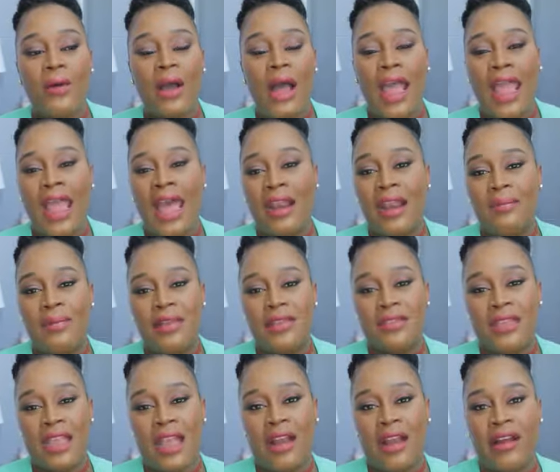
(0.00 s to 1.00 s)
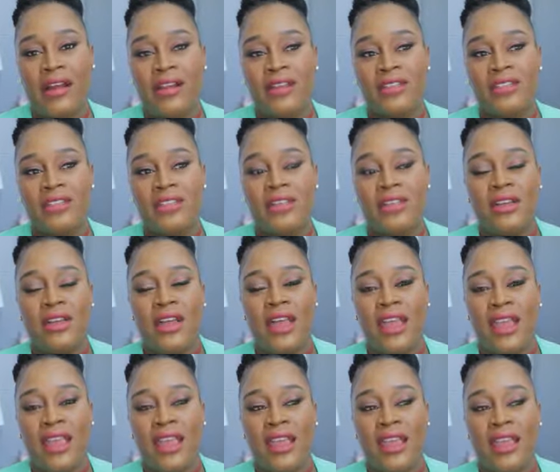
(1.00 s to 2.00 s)
I had a miscarriage,
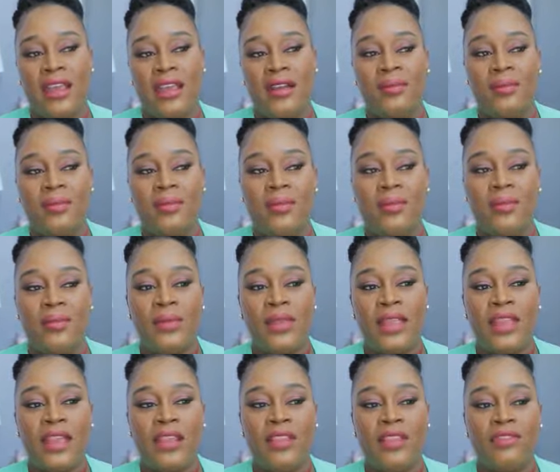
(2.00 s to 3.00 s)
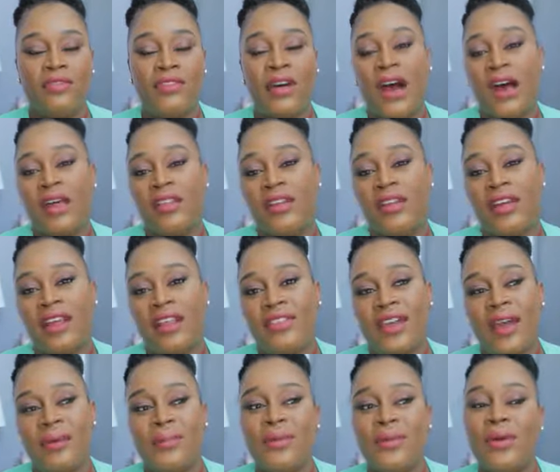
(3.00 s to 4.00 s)
and me and the father
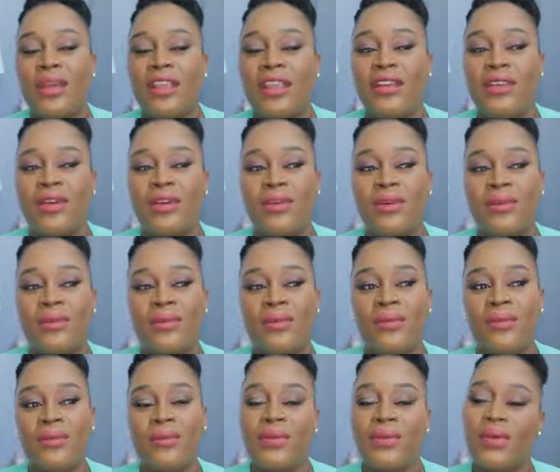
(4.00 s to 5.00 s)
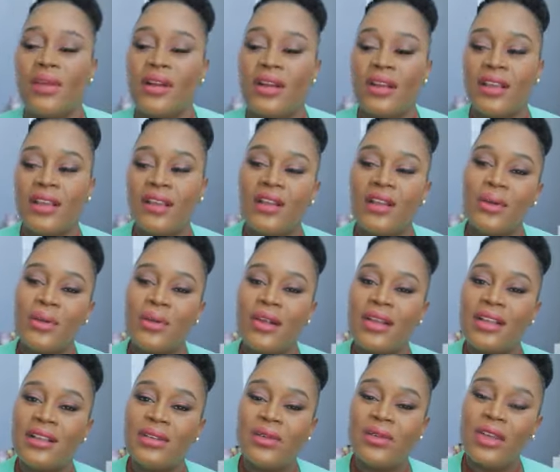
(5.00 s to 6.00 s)
at that point,
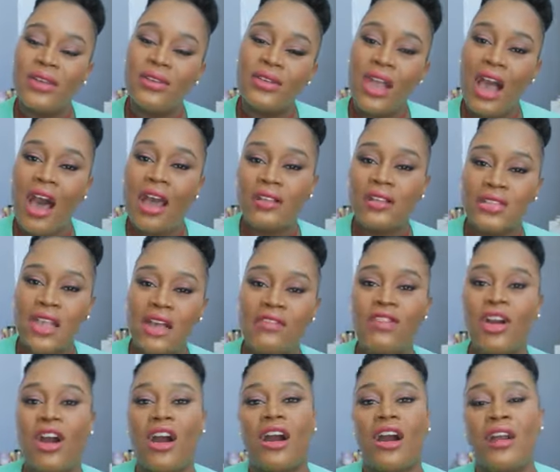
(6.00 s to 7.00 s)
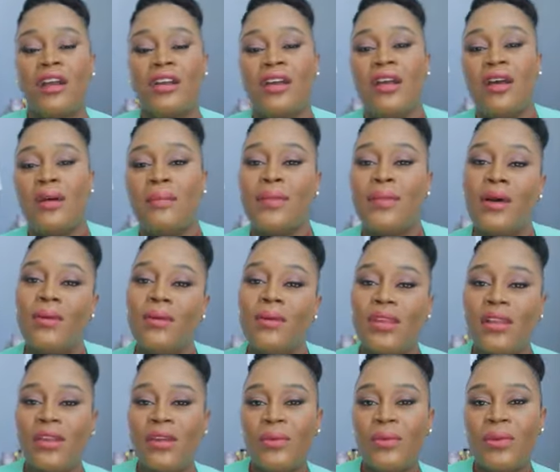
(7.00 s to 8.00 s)
it caught us off guard,
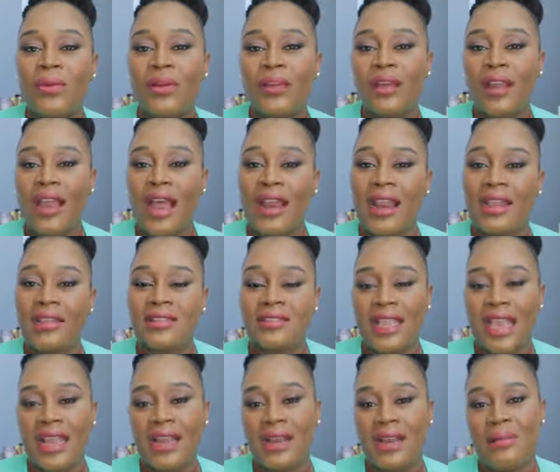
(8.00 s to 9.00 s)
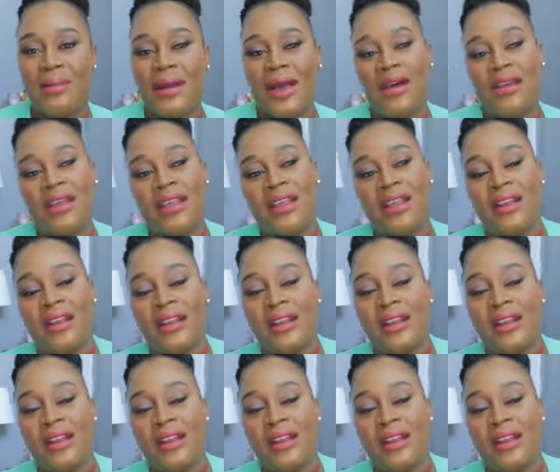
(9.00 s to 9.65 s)
but we were kind of excited about it.